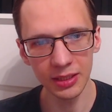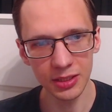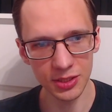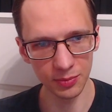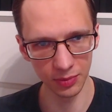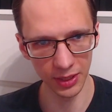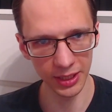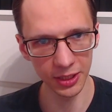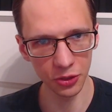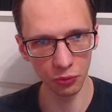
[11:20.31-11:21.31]
to play
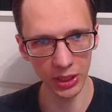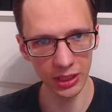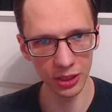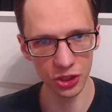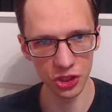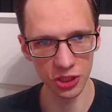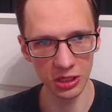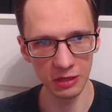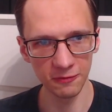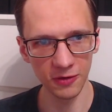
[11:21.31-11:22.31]
queen
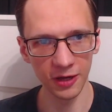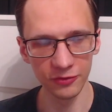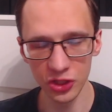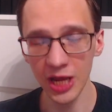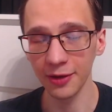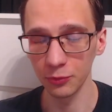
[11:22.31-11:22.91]
g5 check,